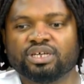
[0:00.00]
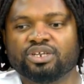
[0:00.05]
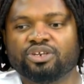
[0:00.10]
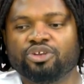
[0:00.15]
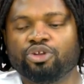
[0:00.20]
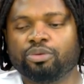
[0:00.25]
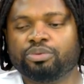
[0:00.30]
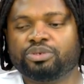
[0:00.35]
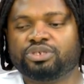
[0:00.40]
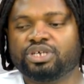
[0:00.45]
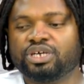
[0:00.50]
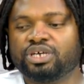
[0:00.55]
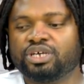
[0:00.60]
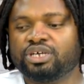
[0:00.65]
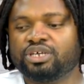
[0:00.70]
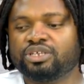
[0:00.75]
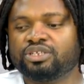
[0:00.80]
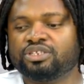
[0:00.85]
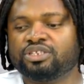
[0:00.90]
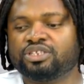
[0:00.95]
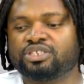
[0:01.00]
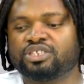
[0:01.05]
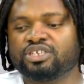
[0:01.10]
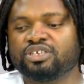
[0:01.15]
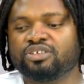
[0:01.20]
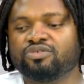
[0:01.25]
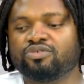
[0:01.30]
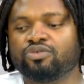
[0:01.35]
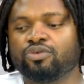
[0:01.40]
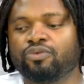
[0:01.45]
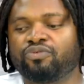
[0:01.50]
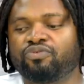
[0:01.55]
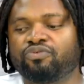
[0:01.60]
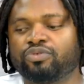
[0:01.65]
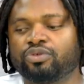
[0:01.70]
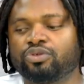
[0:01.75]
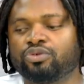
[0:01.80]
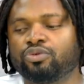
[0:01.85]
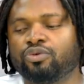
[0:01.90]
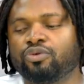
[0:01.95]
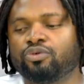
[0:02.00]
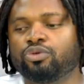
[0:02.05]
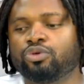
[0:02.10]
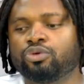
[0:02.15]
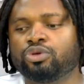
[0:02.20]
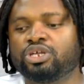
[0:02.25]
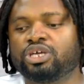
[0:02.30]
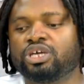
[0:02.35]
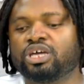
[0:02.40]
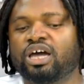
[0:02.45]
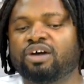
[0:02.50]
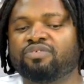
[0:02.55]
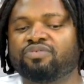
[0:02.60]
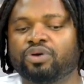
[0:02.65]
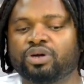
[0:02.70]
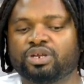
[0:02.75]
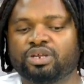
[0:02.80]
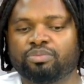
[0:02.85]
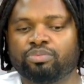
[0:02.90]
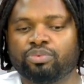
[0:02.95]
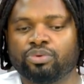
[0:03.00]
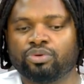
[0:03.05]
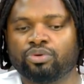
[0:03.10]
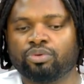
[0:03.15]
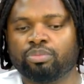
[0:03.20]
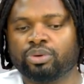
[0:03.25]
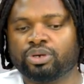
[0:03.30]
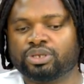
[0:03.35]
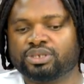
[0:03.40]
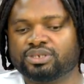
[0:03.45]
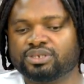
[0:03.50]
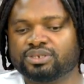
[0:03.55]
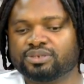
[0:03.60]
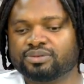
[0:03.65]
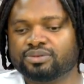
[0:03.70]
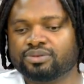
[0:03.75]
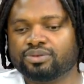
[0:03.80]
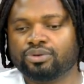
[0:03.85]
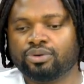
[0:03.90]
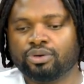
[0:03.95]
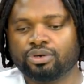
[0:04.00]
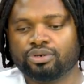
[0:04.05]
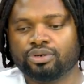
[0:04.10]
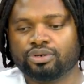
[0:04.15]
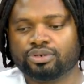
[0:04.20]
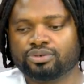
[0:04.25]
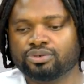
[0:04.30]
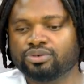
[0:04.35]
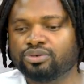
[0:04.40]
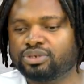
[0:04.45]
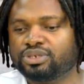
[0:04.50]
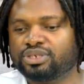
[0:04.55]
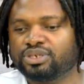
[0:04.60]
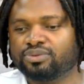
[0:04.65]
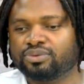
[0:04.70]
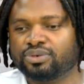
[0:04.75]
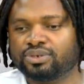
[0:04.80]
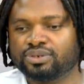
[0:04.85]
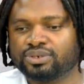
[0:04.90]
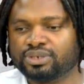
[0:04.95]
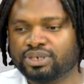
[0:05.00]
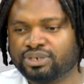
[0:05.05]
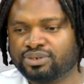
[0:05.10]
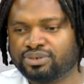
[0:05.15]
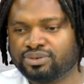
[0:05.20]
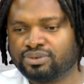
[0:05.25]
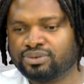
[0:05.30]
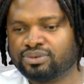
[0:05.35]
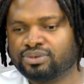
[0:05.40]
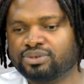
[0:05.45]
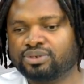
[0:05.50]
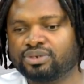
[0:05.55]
not be say the thing, no, you know, no they avoidable, oh, but God also knows in one use and do.